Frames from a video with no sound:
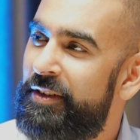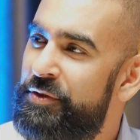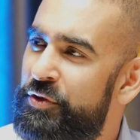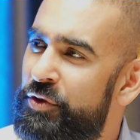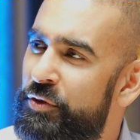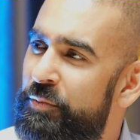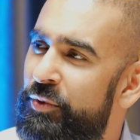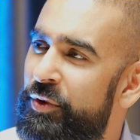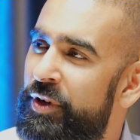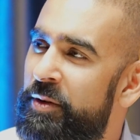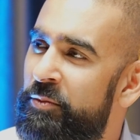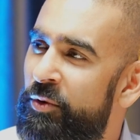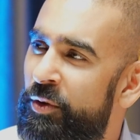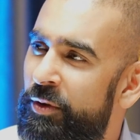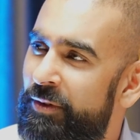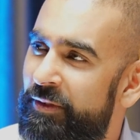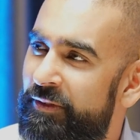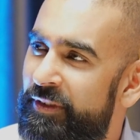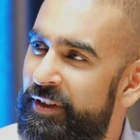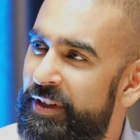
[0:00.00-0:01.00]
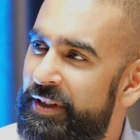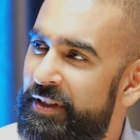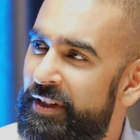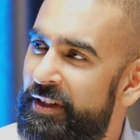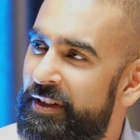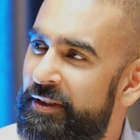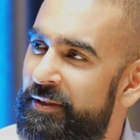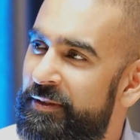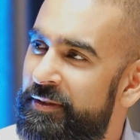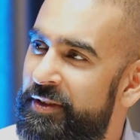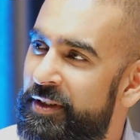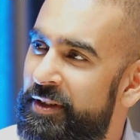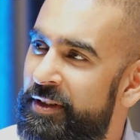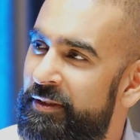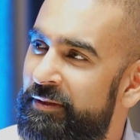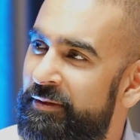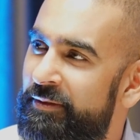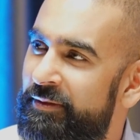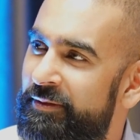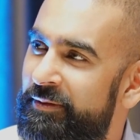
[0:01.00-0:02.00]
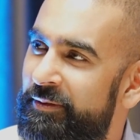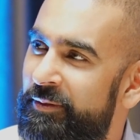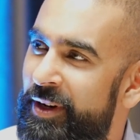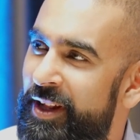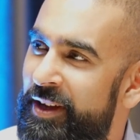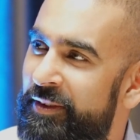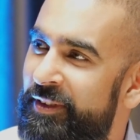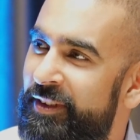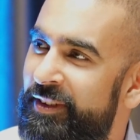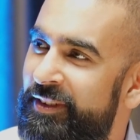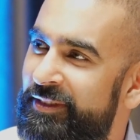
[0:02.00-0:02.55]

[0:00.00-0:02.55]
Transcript: Supreme all over his clothes, whatever.